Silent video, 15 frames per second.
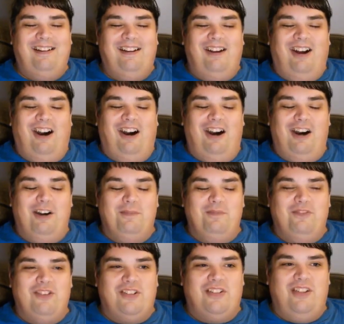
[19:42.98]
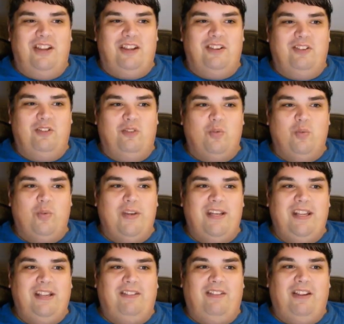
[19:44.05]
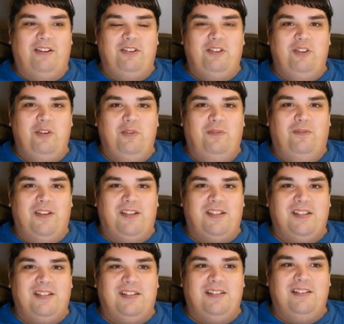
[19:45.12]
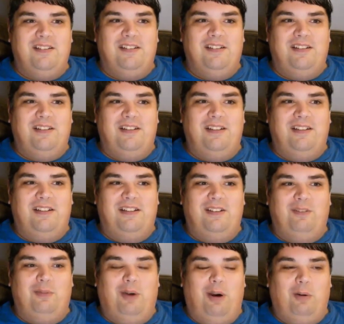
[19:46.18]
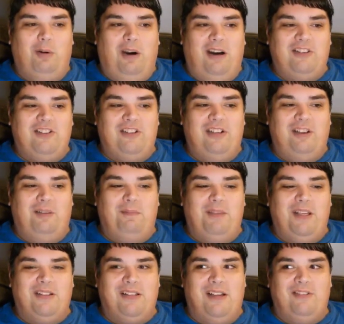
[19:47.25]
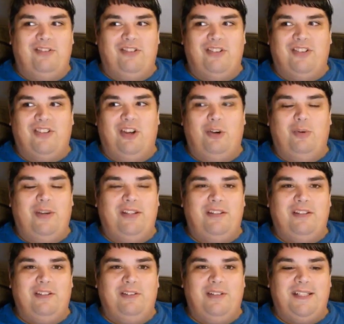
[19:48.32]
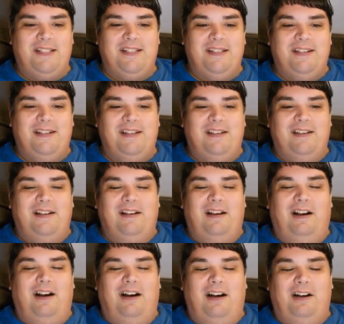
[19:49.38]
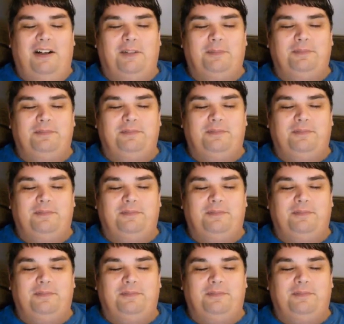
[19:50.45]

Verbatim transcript: um, just like grinning like a doofus while watching because I was just so into it. Um,